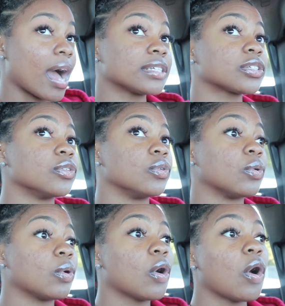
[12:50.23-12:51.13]
high school
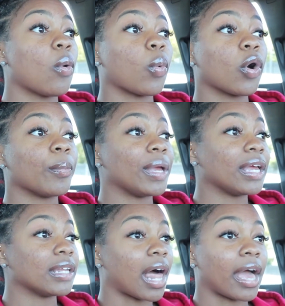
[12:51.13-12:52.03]
will
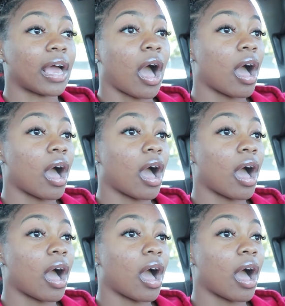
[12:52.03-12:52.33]
be like